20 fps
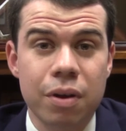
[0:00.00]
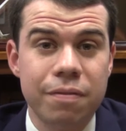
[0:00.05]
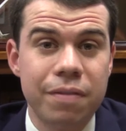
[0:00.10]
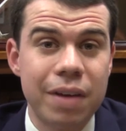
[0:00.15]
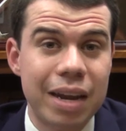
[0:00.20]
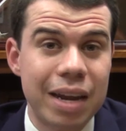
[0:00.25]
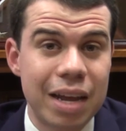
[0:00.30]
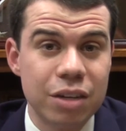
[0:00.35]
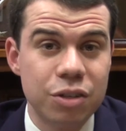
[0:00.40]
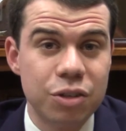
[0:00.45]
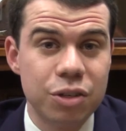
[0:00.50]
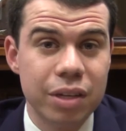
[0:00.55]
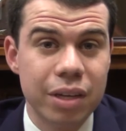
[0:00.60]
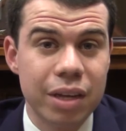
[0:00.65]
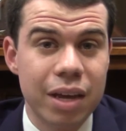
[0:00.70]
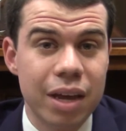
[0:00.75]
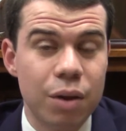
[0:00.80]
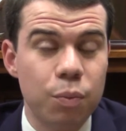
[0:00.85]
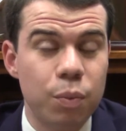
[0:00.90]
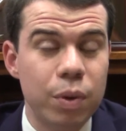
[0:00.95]

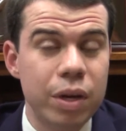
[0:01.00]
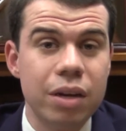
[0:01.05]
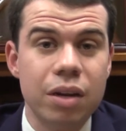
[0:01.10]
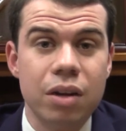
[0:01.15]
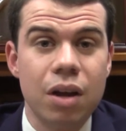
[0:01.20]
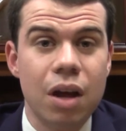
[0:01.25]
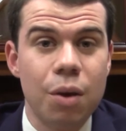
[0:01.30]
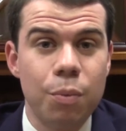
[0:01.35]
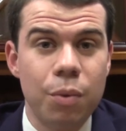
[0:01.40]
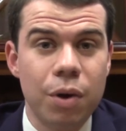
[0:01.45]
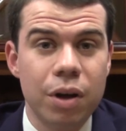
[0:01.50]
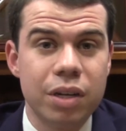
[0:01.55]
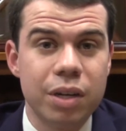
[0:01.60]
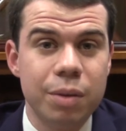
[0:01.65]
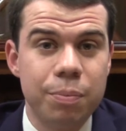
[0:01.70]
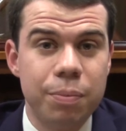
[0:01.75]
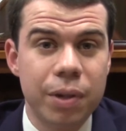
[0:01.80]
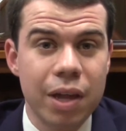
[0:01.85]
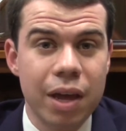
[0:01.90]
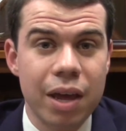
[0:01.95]
financially, and we did not want to
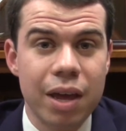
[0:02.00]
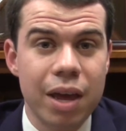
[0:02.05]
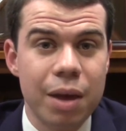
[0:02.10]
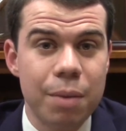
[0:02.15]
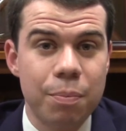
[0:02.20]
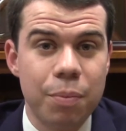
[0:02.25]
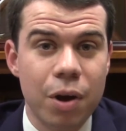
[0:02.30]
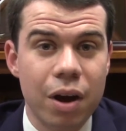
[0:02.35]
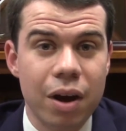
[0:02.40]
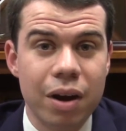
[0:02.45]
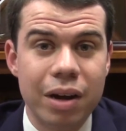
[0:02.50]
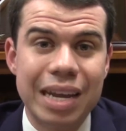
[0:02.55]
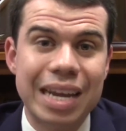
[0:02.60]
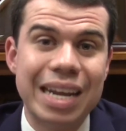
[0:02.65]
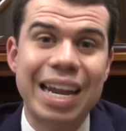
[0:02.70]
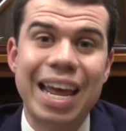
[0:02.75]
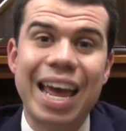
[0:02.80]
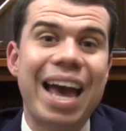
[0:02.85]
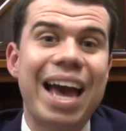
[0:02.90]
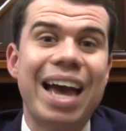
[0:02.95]
play a part
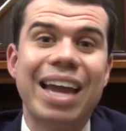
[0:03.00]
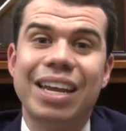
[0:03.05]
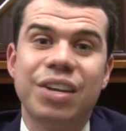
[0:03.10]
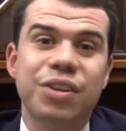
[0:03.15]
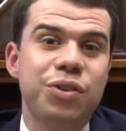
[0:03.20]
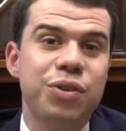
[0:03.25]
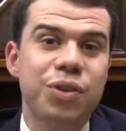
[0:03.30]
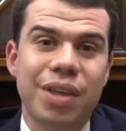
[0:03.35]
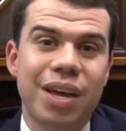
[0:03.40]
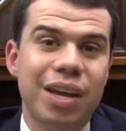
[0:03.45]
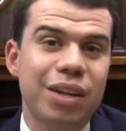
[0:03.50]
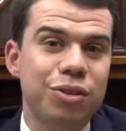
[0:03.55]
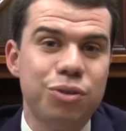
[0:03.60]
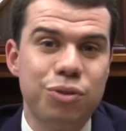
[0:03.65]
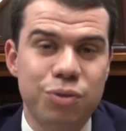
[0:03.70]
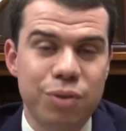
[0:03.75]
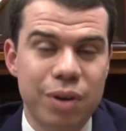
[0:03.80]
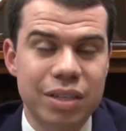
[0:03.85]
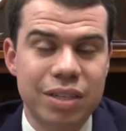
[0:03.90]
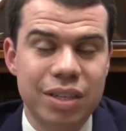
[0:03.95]
in adding to that
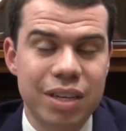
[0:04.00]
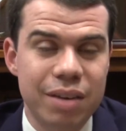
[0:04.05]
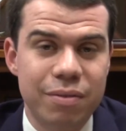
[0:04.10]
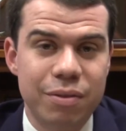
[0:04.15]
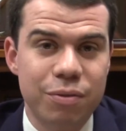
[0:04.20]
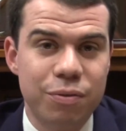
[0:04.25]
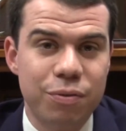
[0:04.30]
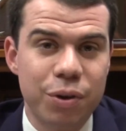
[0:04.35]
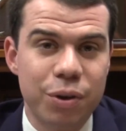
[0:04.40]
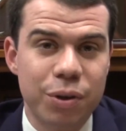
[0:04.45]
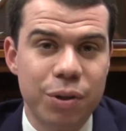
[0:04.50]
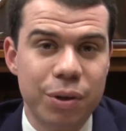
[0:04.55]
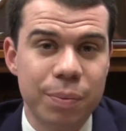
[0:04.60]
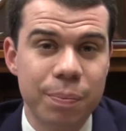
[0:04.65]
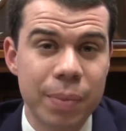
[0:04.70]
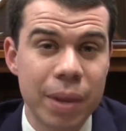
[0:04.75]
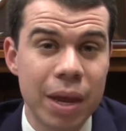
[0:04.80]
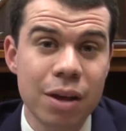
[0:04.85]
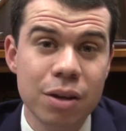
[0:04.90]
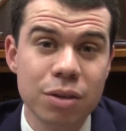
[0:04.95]
stress even further.
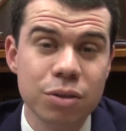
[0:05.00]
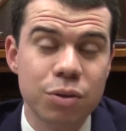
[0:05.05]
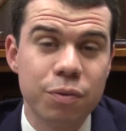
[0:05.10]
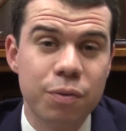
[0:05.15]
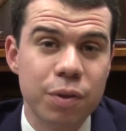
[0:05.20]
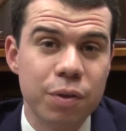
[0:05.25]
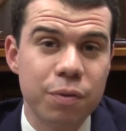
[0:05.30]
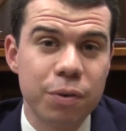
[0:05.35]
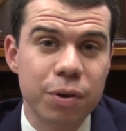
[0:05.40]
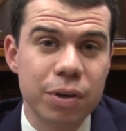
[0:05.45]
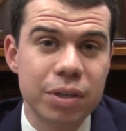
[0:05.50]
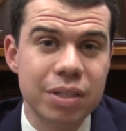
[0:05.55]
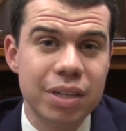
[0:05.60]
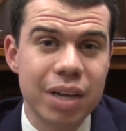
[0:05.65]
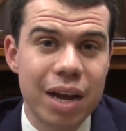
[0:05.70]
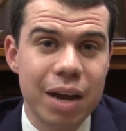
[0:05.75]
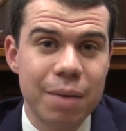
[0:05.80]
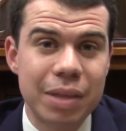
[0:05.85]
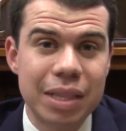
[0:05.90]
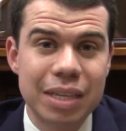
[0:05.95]
So for the first
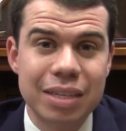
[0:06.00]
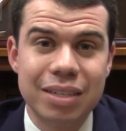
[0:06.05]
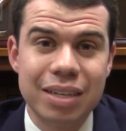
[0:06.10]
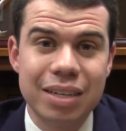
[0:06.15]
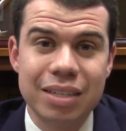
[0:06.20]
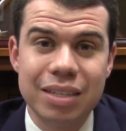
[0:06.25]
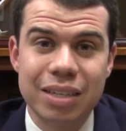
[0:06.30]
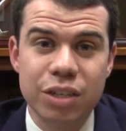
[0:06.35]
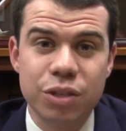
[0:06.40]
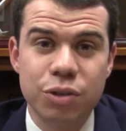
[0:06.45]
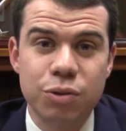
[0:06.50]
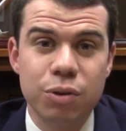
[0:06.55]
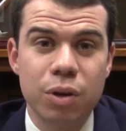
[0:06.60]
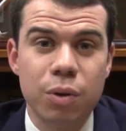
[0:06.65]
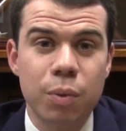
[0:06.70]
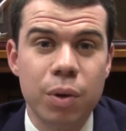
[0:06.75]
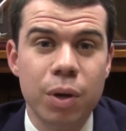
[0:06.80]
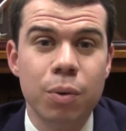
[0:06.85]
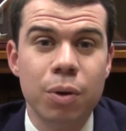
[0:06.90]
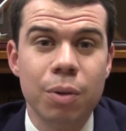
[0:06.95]
time in the city's history,
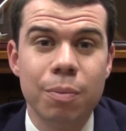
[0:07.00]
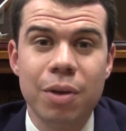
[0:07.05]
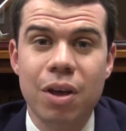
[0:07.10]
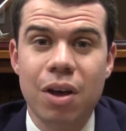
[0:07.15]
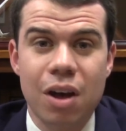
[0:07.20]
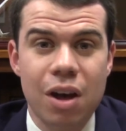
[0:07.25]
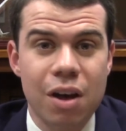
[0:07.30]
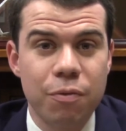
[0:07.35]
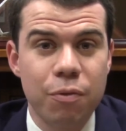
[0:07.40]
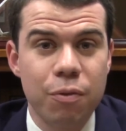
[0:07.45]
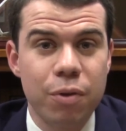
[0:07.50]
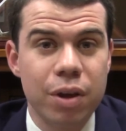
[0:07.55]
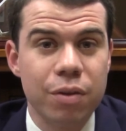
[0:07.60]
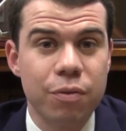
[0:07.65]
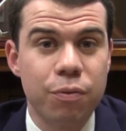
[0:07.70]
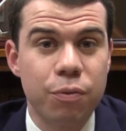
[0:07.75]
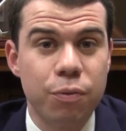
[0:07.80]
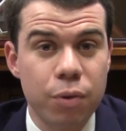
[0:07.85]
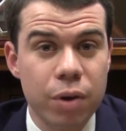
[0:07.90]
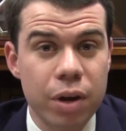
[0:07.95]
we will be offering
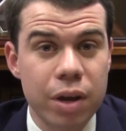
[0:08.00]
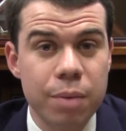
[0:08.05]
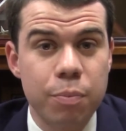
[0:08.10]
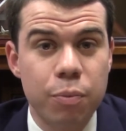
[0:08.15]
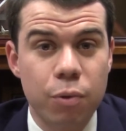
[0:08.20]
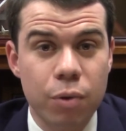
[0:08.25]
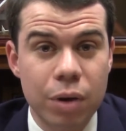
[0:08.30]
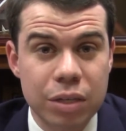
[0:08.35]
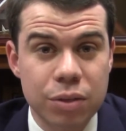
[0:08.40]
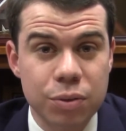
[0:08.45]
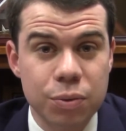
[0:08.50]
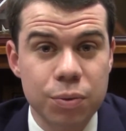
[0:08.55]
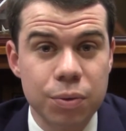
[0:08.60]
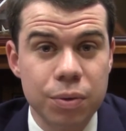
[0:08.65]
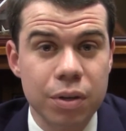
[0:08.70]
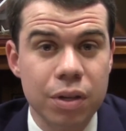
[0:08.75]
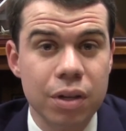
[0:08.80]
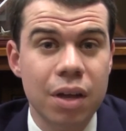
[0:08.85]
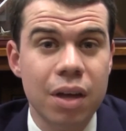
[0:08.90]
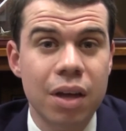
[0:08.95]
free
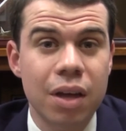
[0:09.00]
preschool